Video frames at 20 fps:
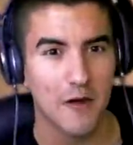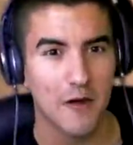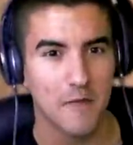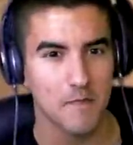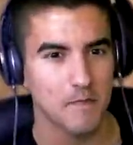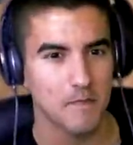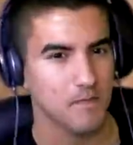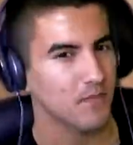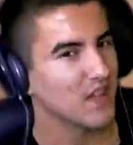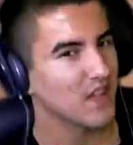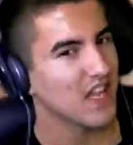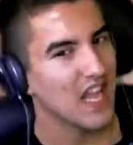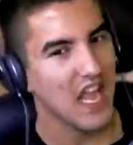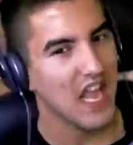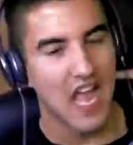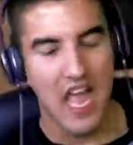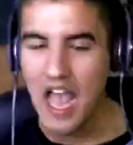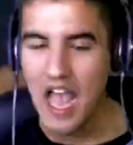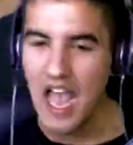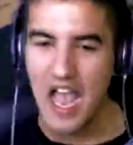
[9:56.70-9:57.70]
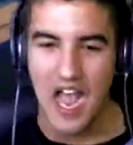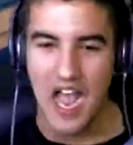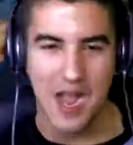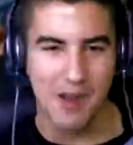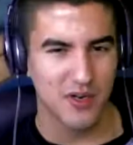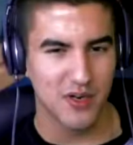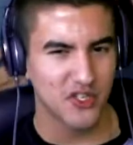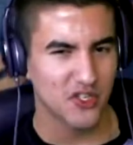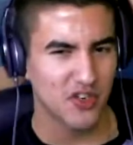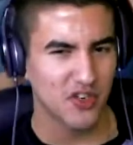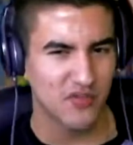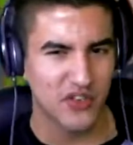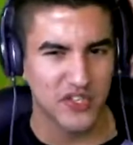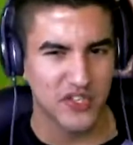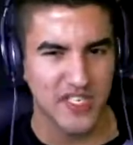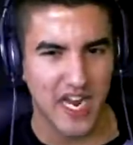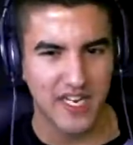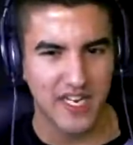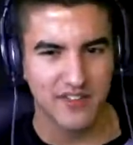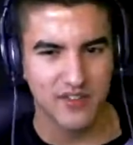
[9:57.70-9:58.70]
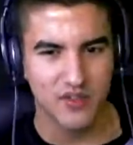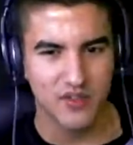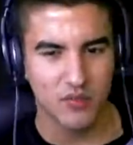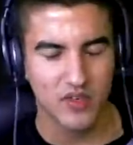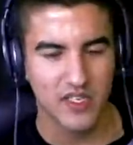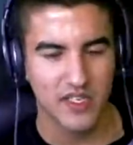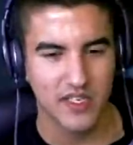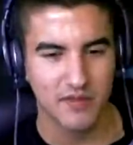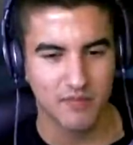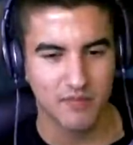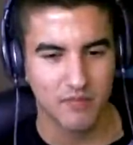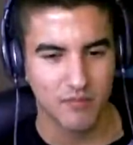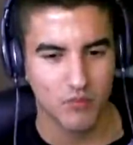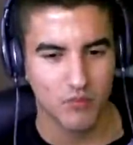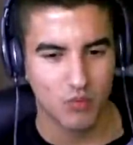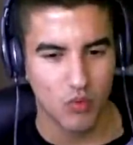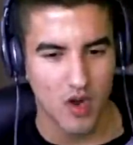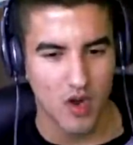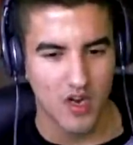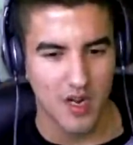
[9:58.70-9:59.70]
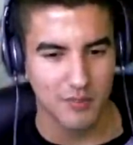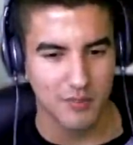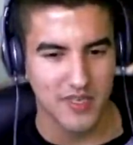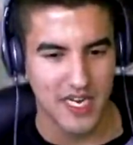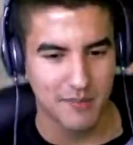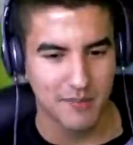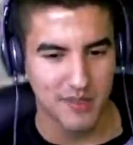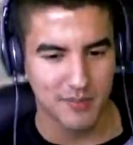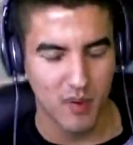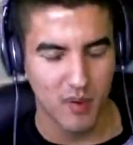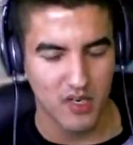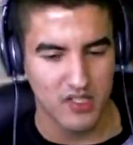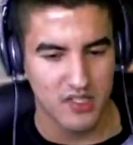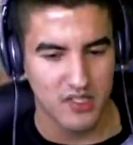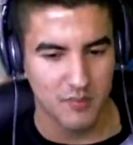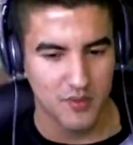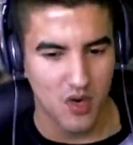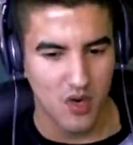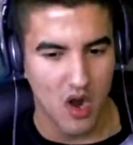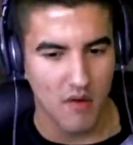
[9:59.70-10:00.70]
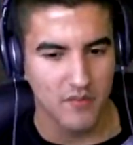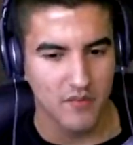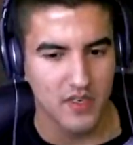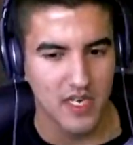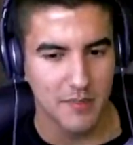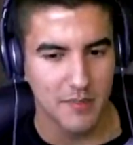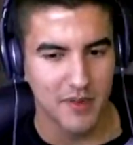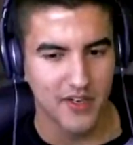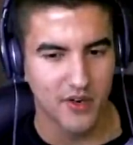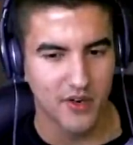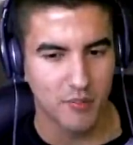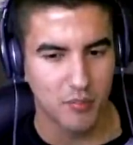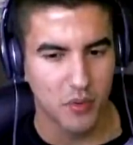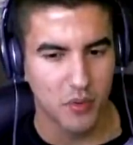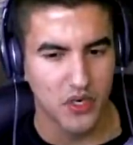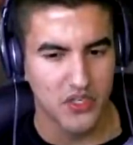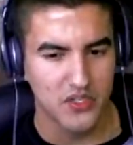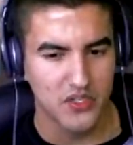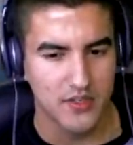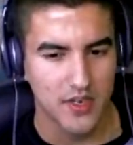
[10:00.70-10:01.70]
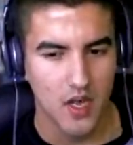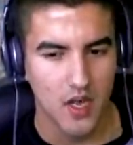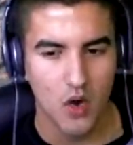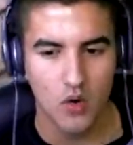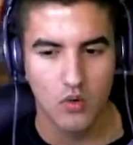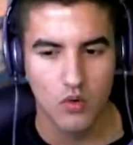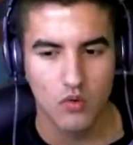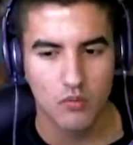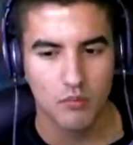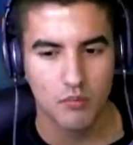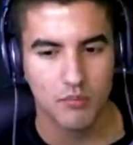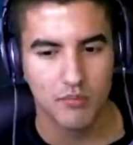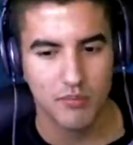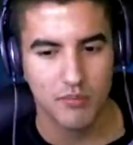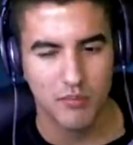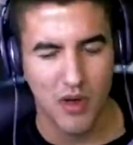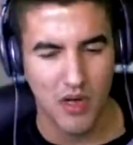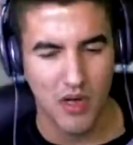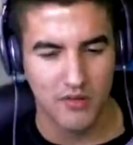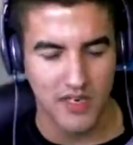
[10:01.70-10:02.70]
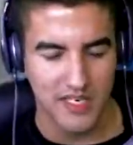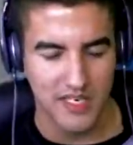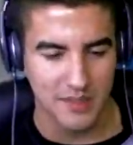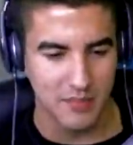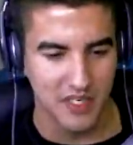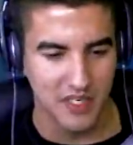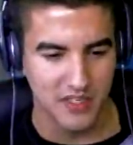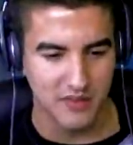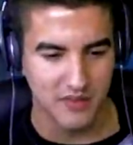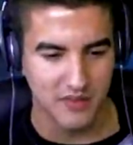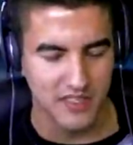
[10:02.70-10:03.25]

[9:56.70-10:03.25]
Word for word: Um, I'm not sure if you Titans are really running up to enemies, punching them too often. I mean, you're pretty slow. Well, not to be.